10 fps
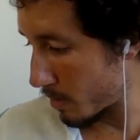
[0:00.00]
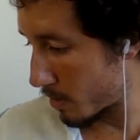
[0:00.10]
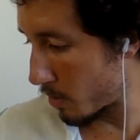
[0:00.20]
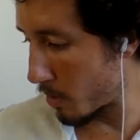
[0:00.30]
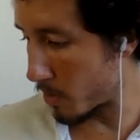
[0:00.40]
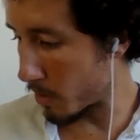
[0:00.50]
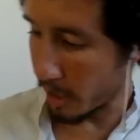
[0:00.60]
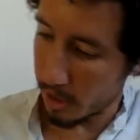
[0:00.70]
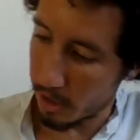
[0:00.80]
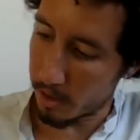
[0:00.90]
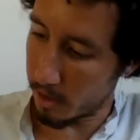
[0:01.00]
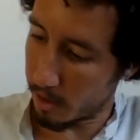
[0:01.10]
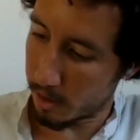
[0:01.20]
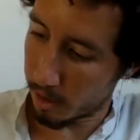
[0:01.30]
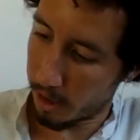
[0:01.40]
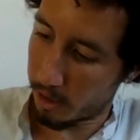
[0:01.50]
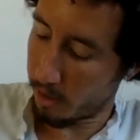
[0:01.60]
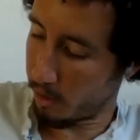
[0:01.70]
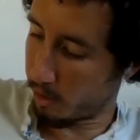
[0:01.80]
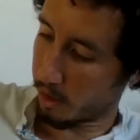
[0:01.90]
So those are kind of the
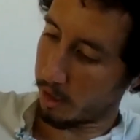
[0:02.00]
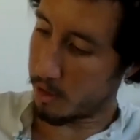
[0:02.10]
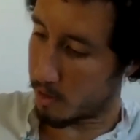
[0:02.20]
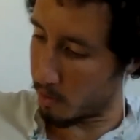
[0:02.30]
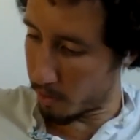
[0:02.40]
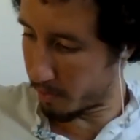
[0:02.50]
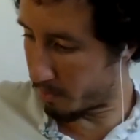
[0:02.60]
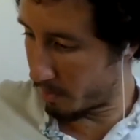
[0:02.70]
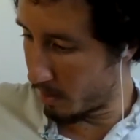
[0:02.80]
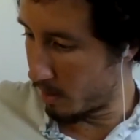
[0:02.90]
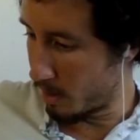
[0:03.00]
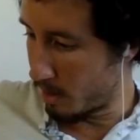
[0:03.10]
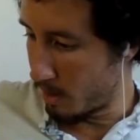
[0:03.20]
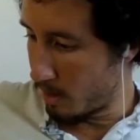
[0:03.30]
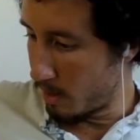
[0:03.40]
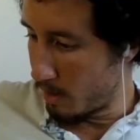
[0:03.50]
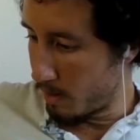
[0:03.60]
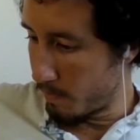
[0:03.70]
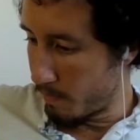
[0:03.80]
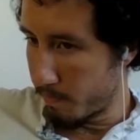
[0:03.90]
looking at sort of
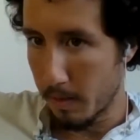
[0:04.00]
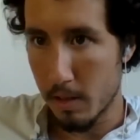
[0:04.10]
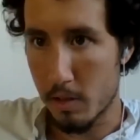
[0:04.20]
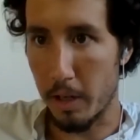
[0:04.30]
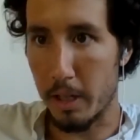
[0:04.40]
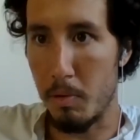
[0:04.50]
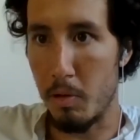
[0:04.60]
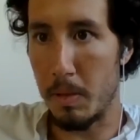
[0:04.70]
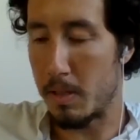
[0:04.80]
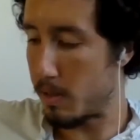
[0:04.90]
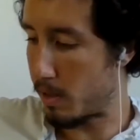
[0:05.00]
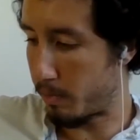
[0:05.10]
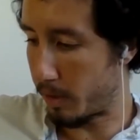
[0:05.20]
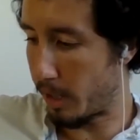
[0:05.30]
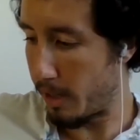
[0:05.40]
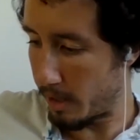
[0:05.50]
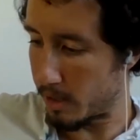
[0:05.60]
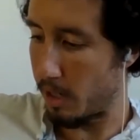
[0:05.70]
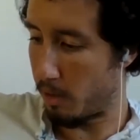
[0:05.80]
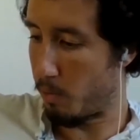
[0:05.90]
strength movements and stuff like that.
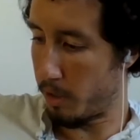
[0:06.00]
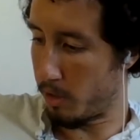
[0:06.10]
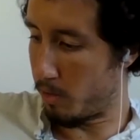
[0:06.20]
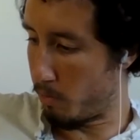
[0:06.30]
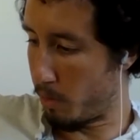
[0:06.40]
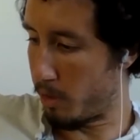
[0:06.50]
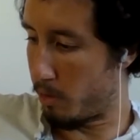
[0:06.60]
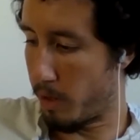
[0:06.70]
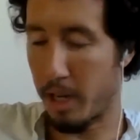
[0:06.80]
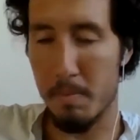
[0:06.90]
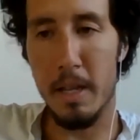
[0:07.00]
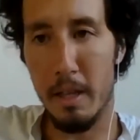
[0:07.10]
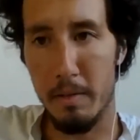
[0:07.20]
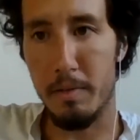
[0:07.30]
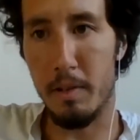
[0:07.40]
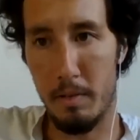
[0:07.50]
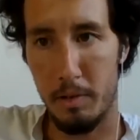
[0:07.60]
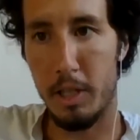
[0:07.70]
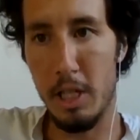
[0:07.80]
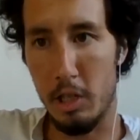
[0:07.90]
That's kind of what you'd recommend then
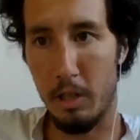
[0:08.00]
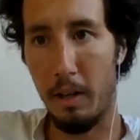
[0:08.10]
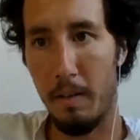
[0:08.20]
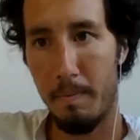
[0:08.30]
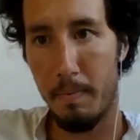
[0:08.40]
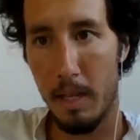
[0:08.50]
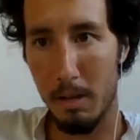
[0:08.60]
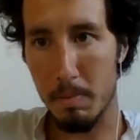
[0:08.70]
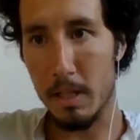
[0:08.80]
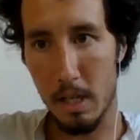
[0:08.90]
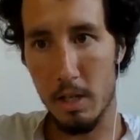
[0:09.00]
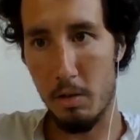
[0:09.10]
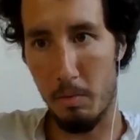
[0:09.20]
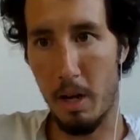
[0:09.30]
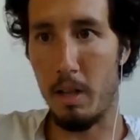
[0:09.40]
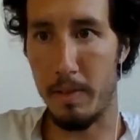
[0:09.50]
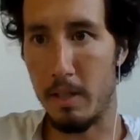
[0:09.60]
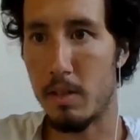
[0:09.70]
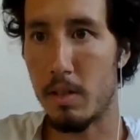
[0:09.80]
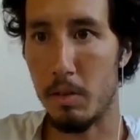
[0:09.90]
for teaching hip extension
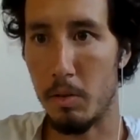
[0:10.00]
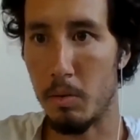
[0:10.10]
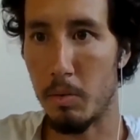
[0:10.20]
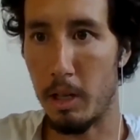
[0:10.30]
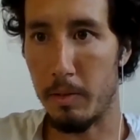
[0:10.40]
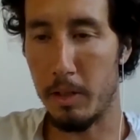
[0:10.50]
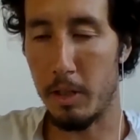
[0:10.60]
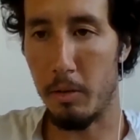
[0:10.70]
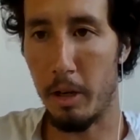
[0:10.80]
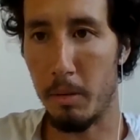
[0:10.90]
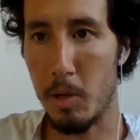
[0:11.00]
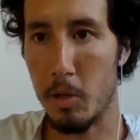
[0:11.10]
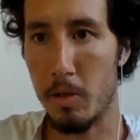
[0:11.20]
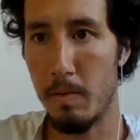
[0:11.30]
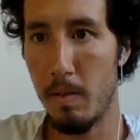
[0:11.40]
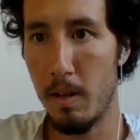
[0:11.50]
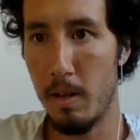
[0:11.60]
relevant to the running motion.